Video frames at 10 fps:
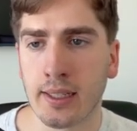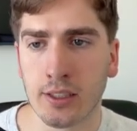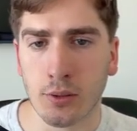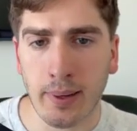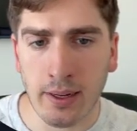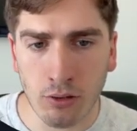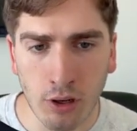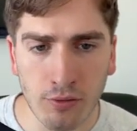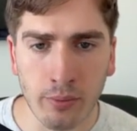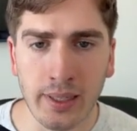so pound
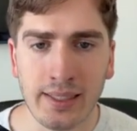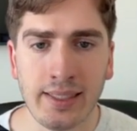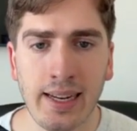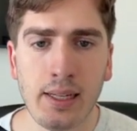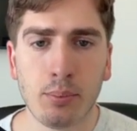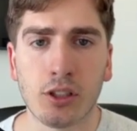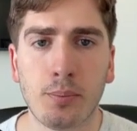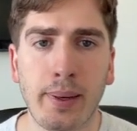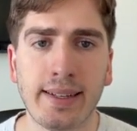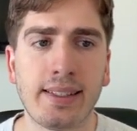dollar from a daily
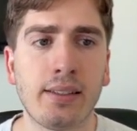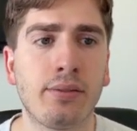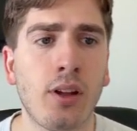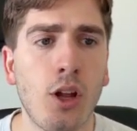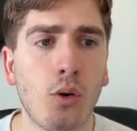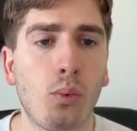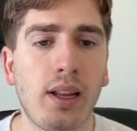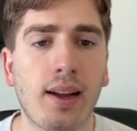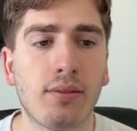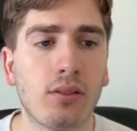perspective, we
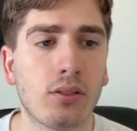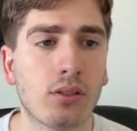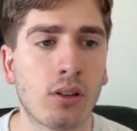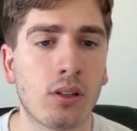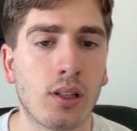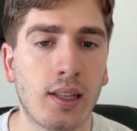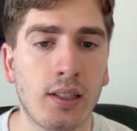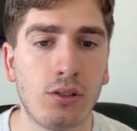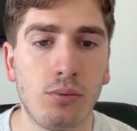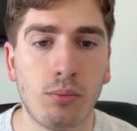have started
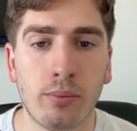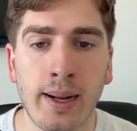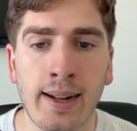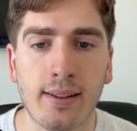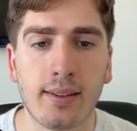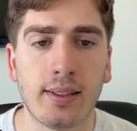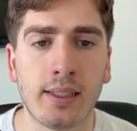again to pull back.